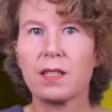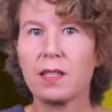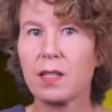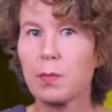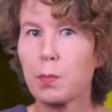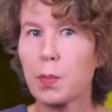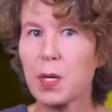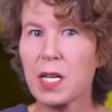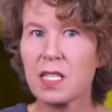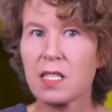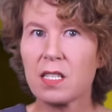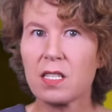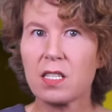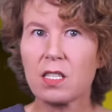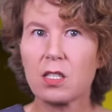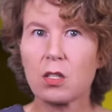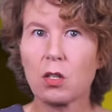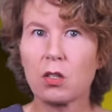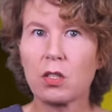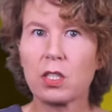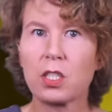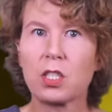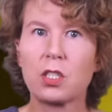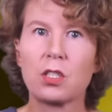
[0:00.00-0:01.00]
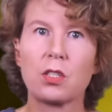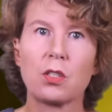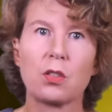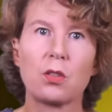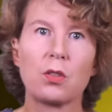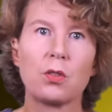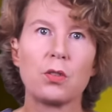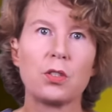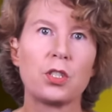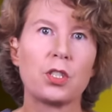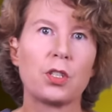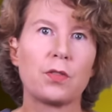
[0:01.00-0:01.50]
The best storage
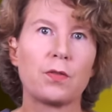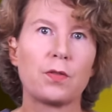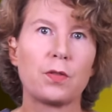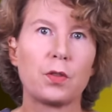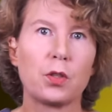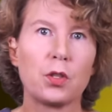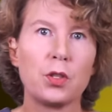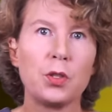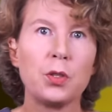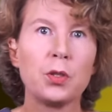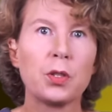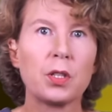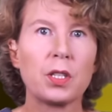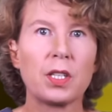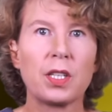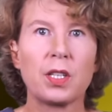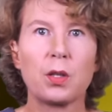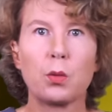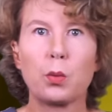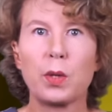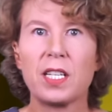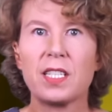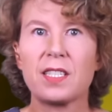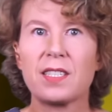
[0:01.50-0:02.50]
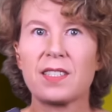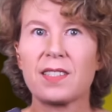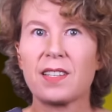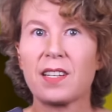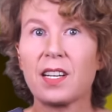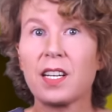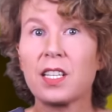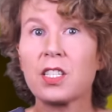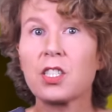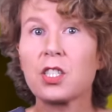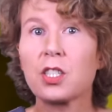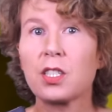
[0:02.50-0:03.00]
solution for nuclear waste that
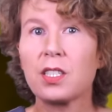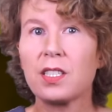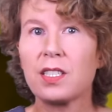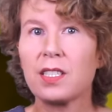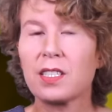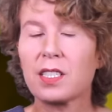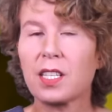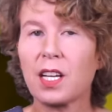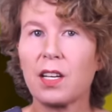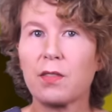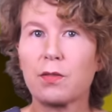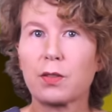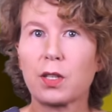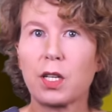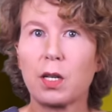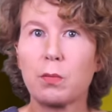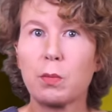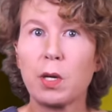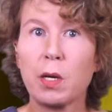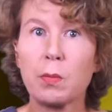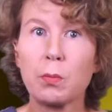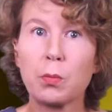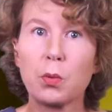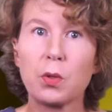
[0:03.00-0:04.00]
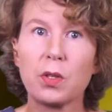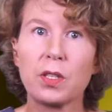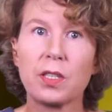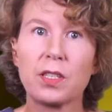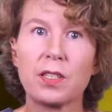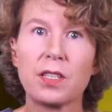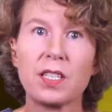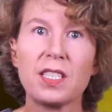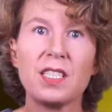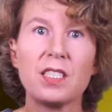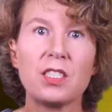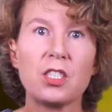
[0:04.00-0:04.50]
engineers have come up
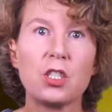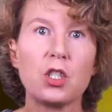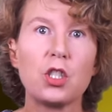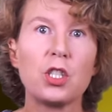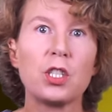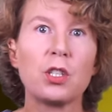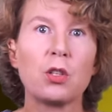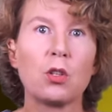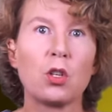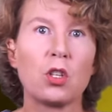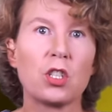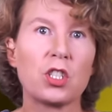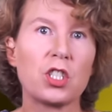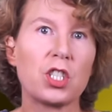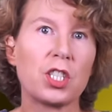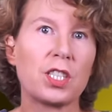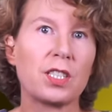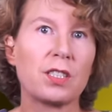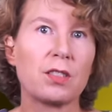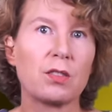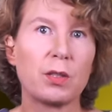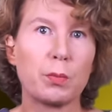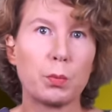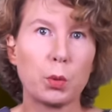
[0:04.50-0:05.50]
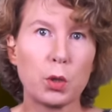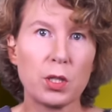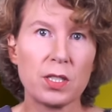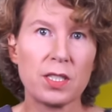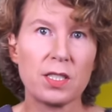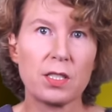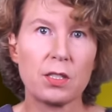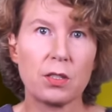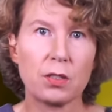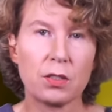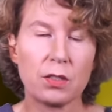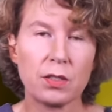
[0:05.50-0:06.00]
with is geological
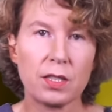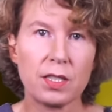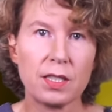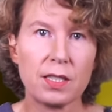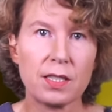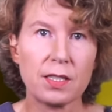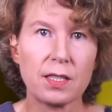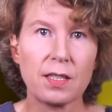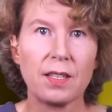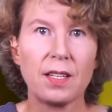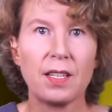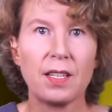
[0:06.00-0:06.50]
repositories.